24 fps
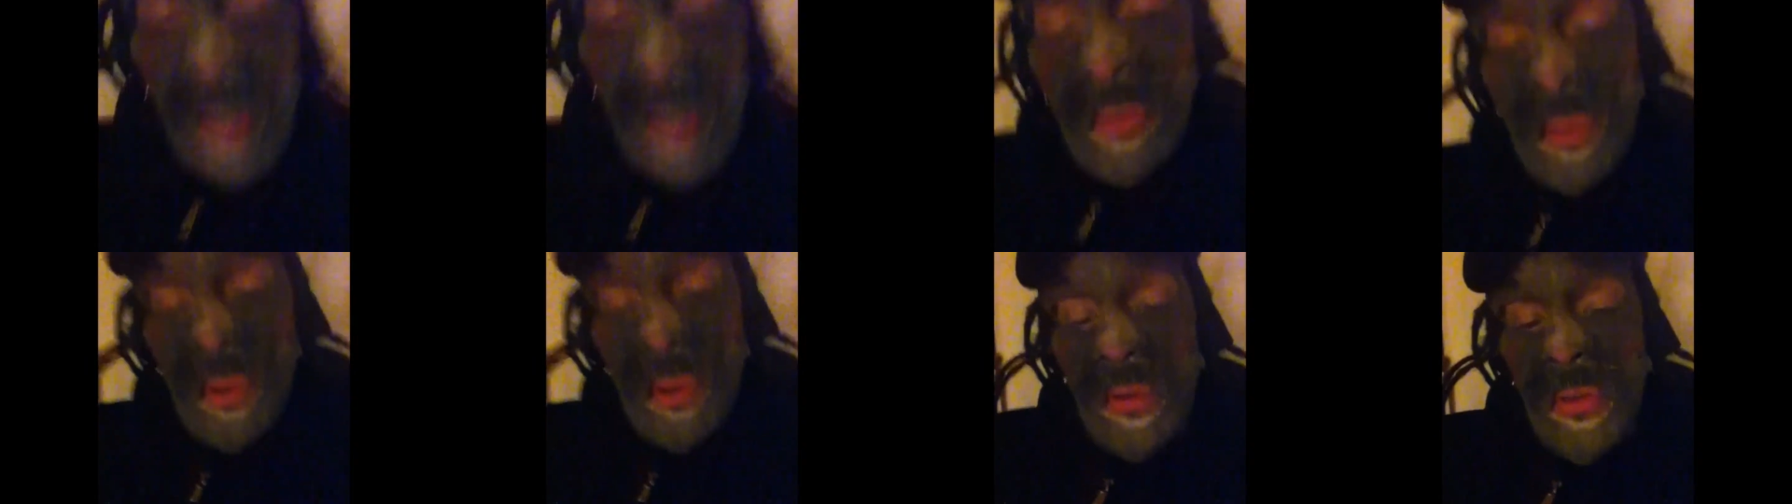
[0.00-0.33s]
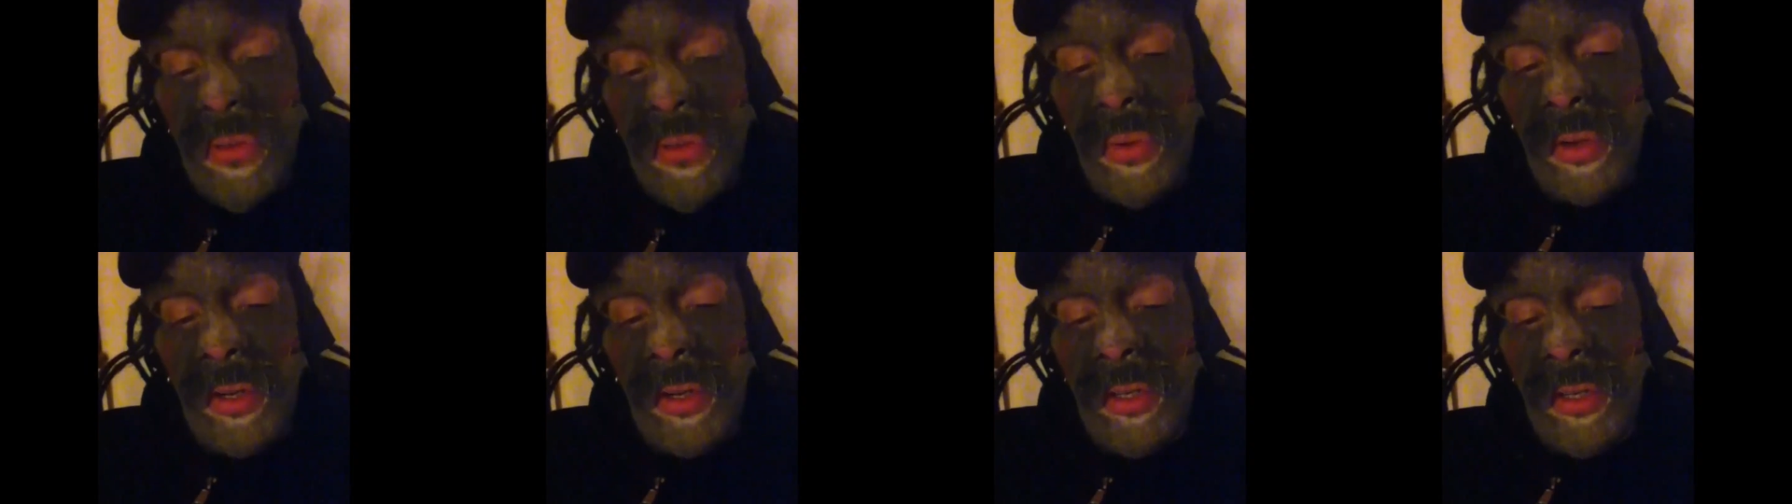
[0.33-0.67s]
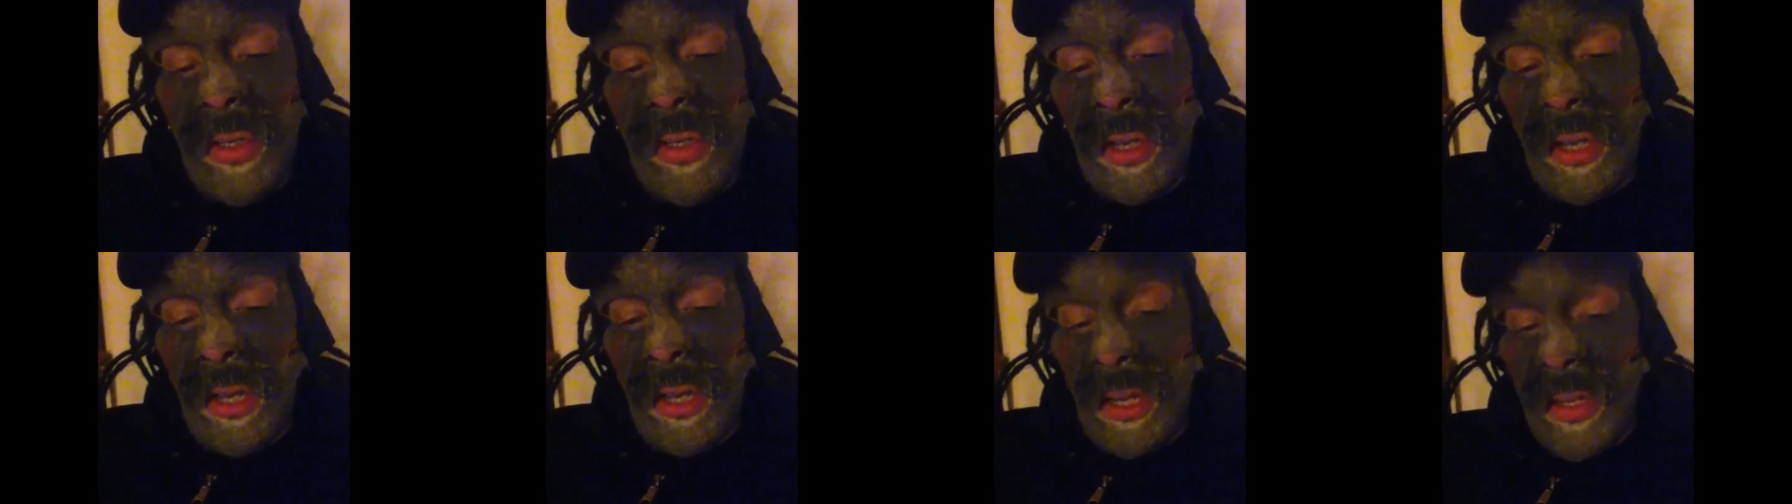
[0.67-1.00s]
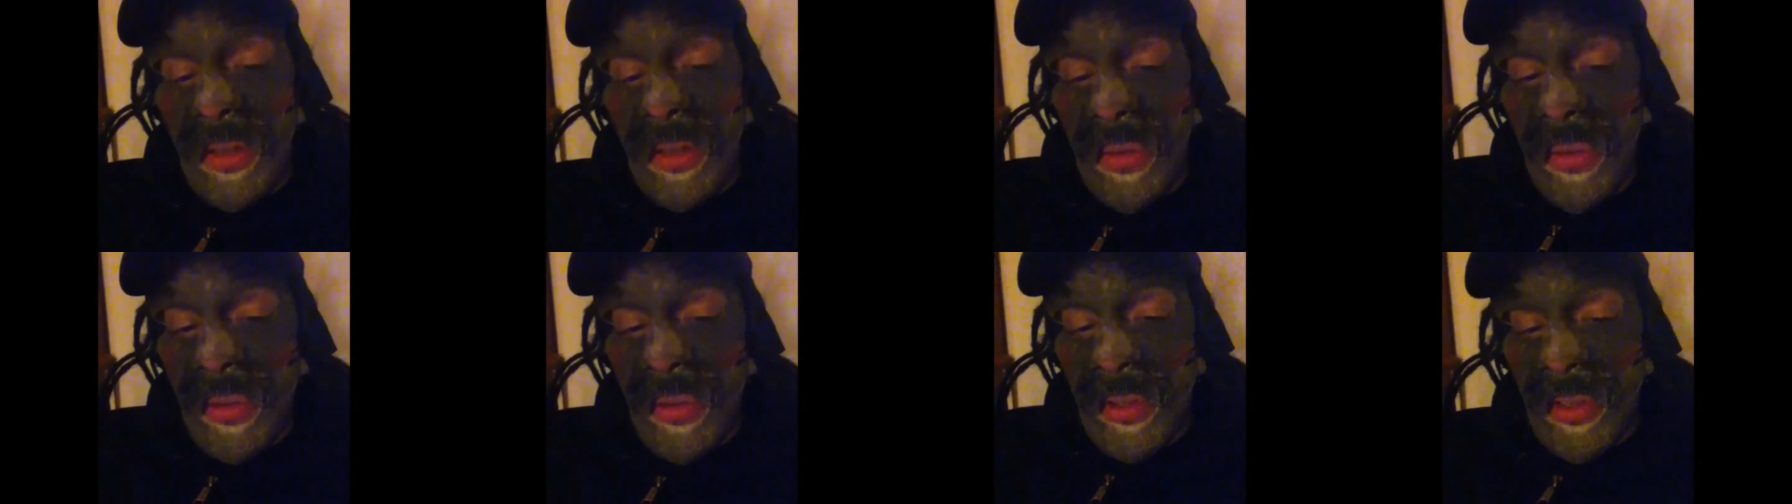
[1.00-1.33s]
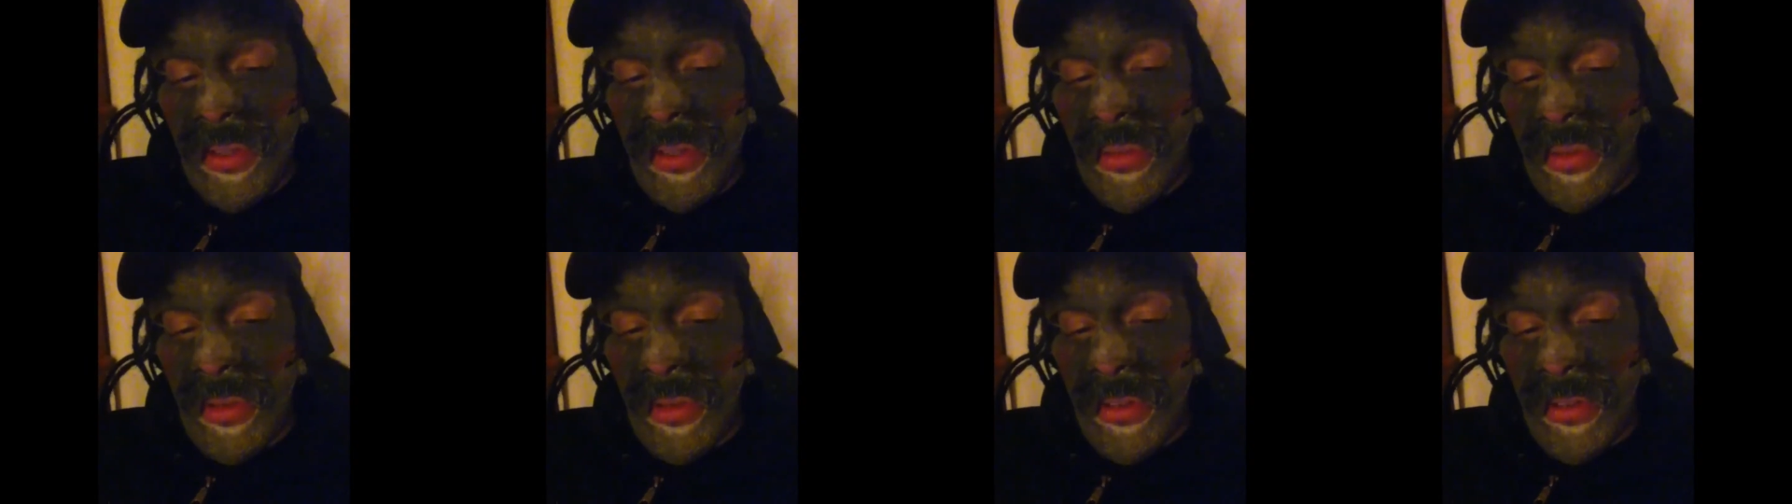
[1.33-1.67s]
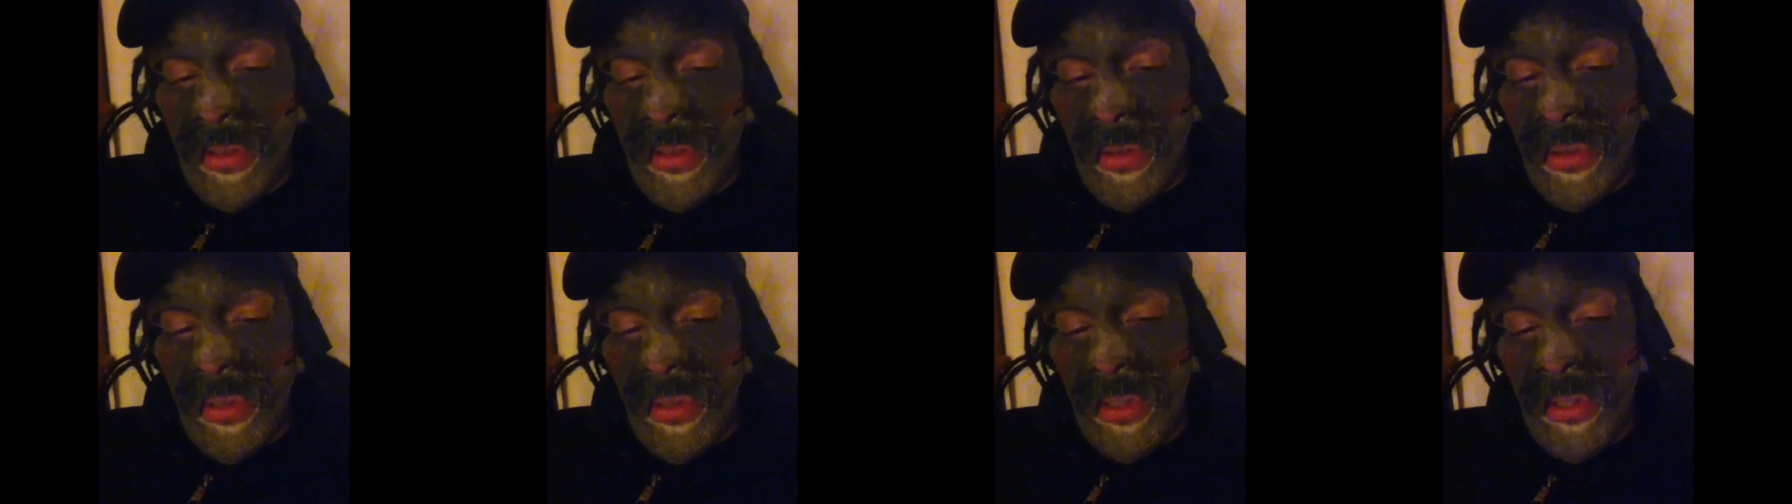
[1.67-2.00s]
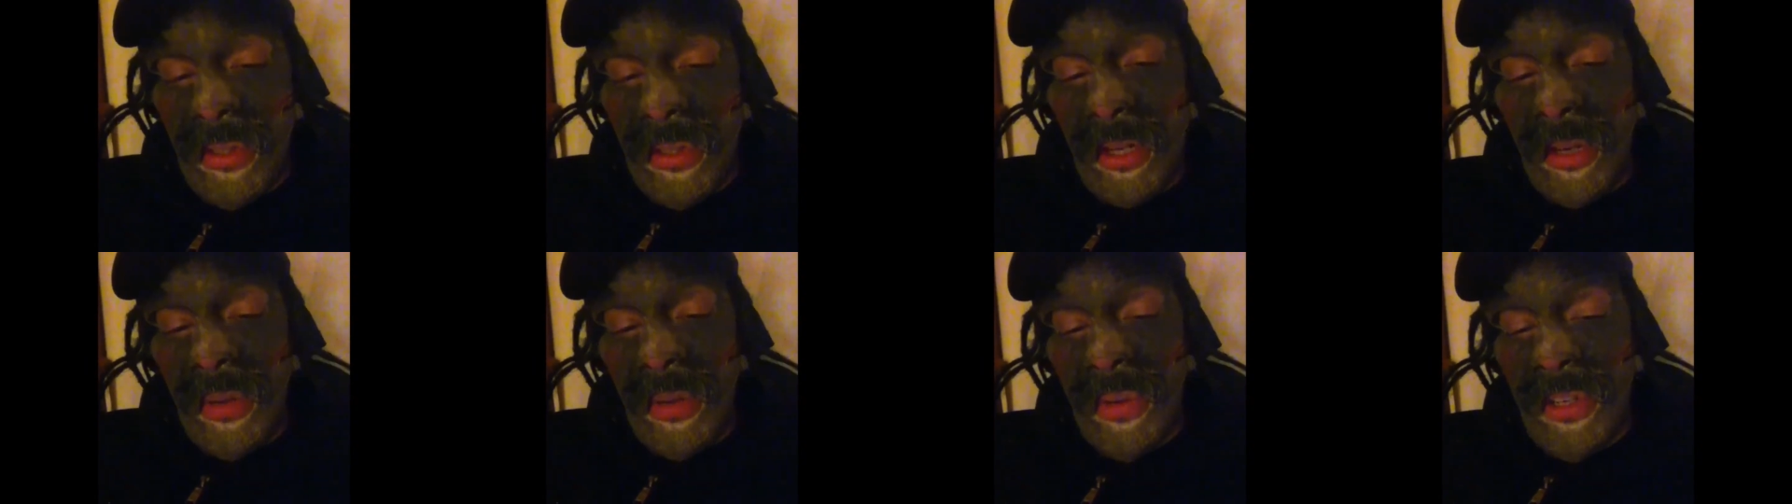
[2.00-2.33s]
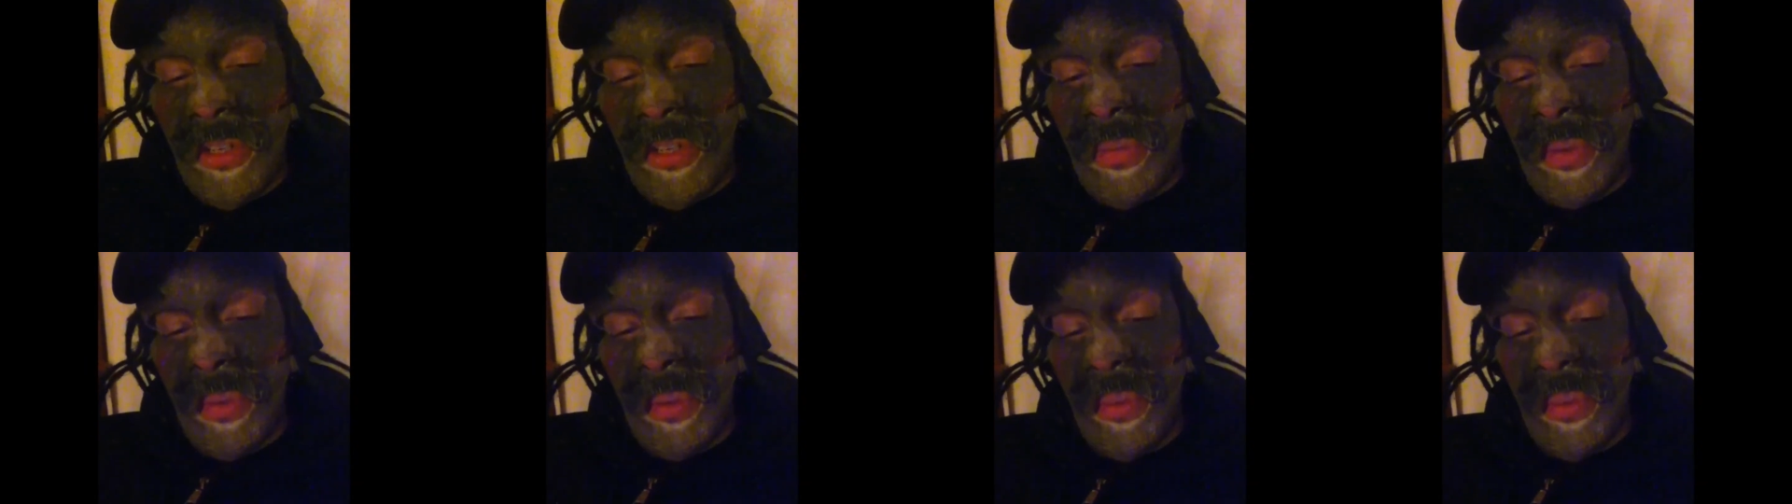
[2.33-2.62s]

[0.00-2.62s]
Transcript: If there was one uh, New Year's resolution I wish